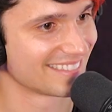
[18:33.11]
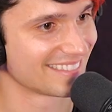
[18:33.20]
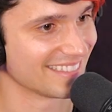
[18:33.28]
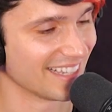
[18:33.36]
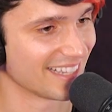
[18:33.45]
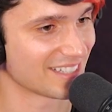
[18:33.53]

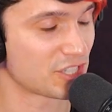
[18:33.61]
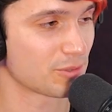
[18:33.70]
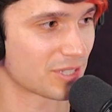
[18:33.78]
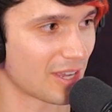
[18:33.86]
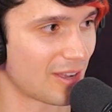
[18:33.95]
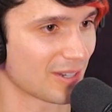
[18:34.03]
Yeah, and she
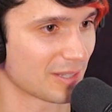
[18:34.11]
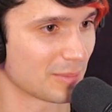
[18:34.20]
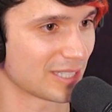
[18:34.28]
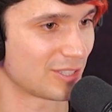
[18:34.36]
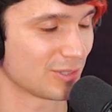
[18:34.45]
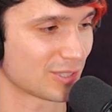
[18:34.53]
was taller than
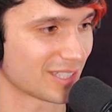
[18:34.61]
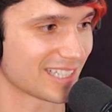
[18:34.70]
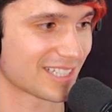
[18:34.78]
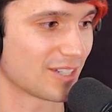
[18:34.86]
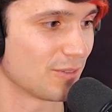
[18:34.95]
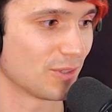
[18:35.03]
me too, so
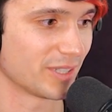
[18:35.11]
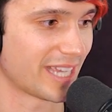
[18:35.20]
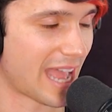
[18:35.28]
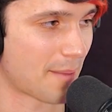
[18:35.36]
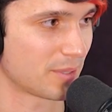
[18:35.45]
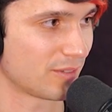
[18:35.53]
this could have only
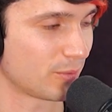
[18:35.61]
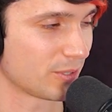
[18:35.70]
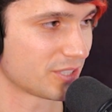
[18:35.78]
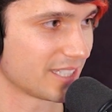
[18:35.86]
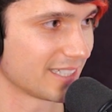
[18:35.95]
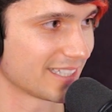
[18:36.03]
happened if we
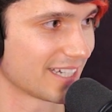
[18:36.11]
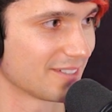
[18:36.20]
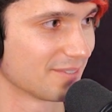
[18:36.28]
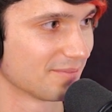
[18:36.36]
were sitting down.